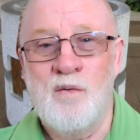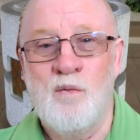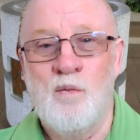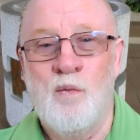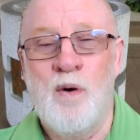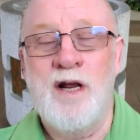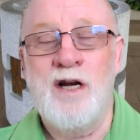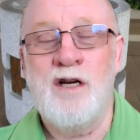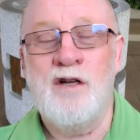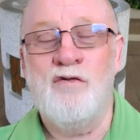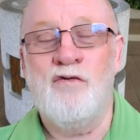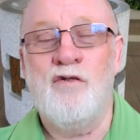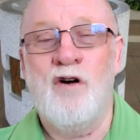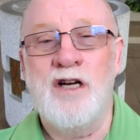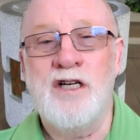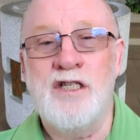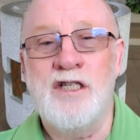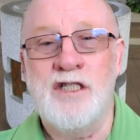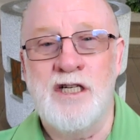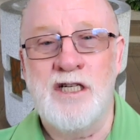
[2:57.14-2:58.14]
where do you
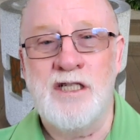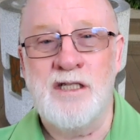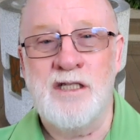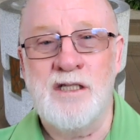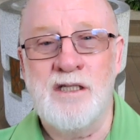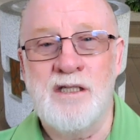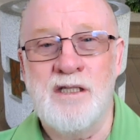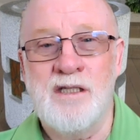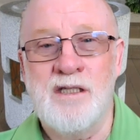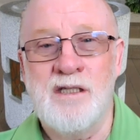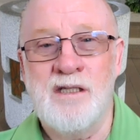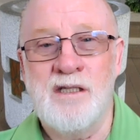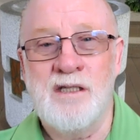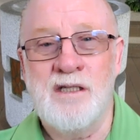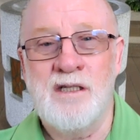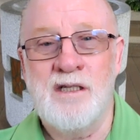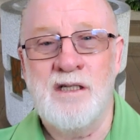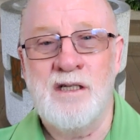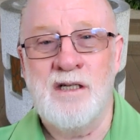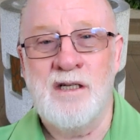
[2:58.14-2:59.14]
find Jesus
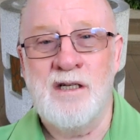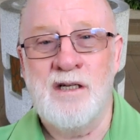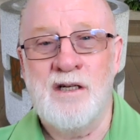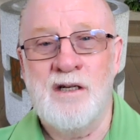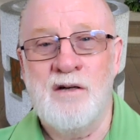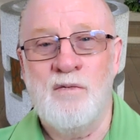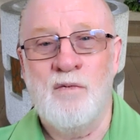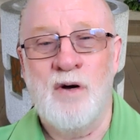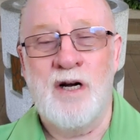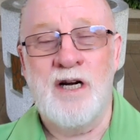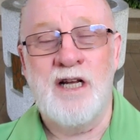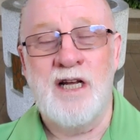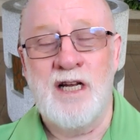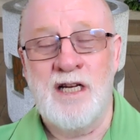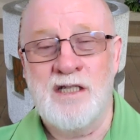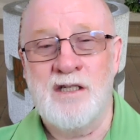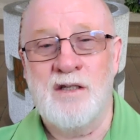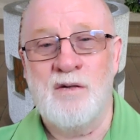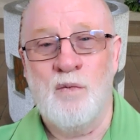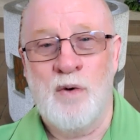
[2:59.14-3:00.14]
when he
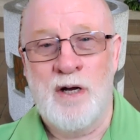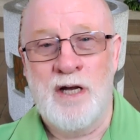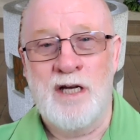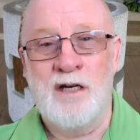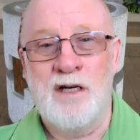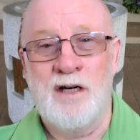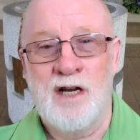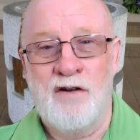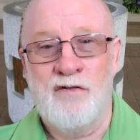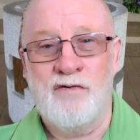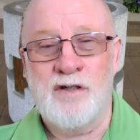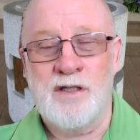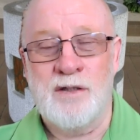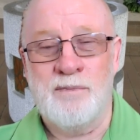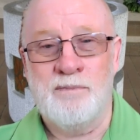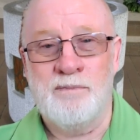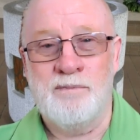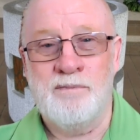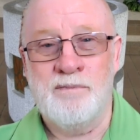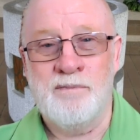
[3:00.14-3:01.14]
isn't where you left him?